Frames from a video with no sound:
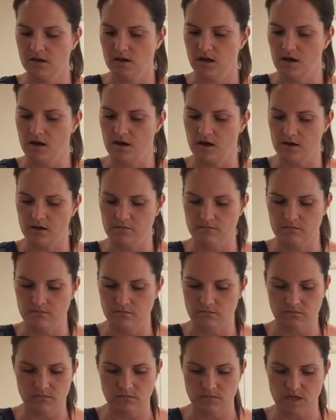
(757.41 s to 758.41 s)

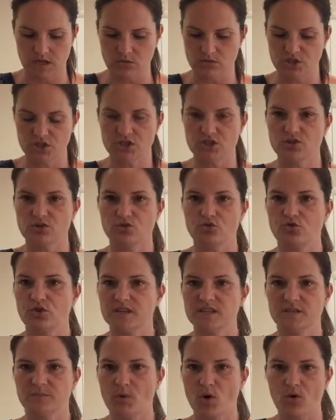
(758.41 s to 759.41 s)
They'll just
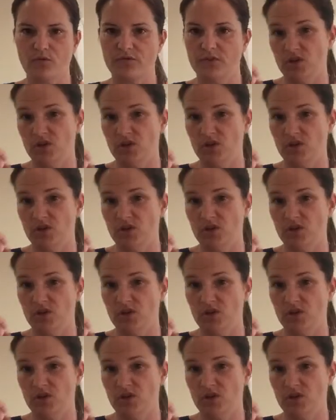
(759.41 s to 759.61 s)
crisp off,